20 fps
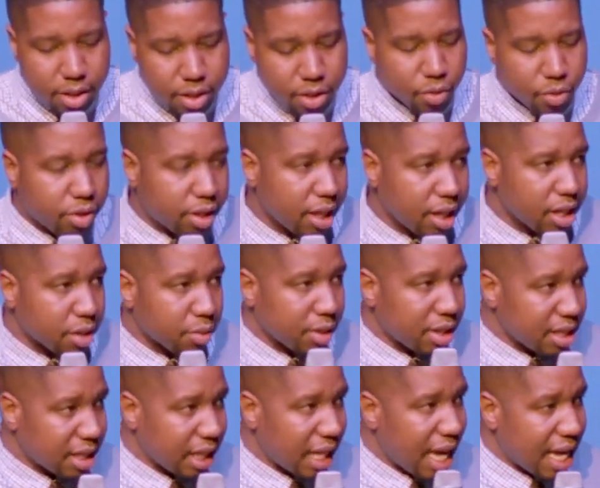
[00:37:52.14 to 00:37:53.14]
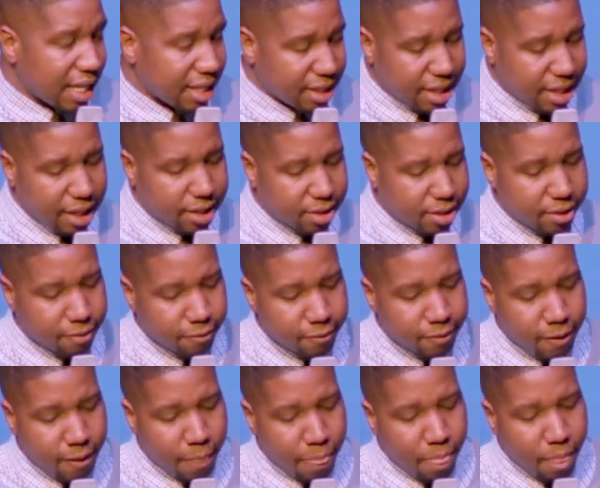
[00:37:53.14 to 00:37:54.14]
Two things with this last section.
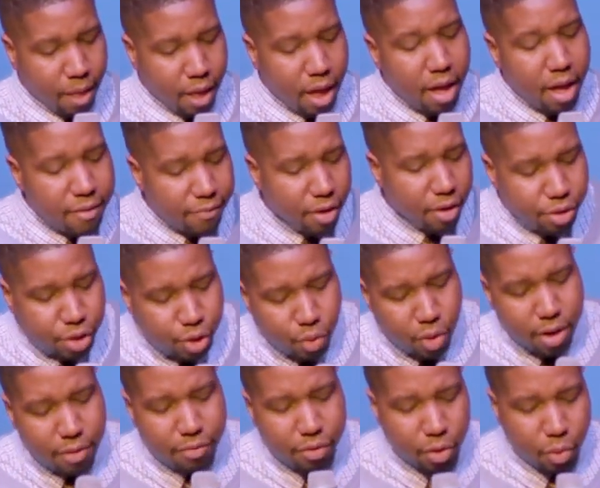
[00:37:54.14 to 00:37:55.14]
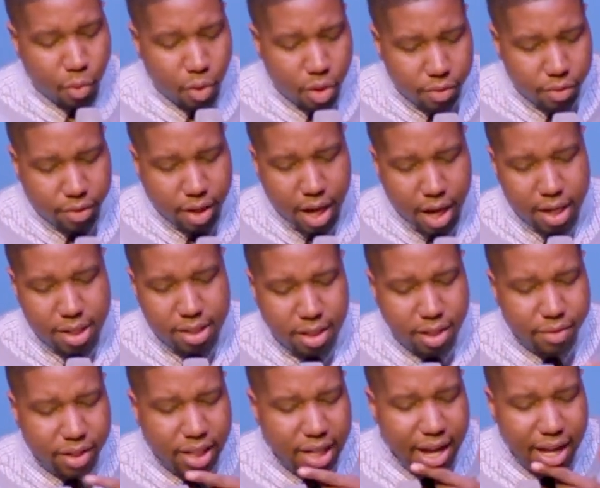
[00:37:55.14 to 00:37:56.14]
Verse 12 For the Word of God is
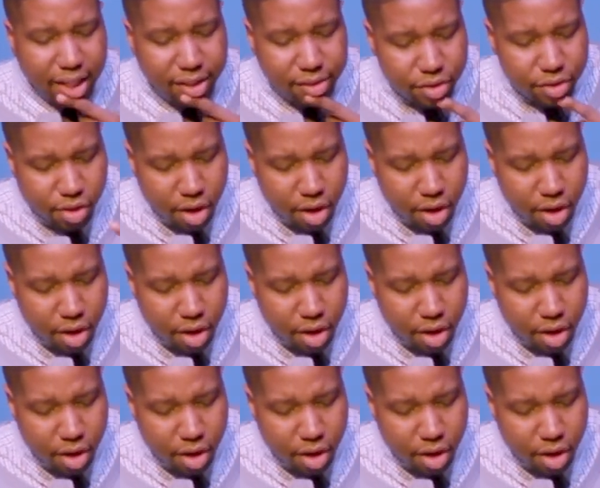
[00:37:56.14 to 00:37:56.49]
living and active,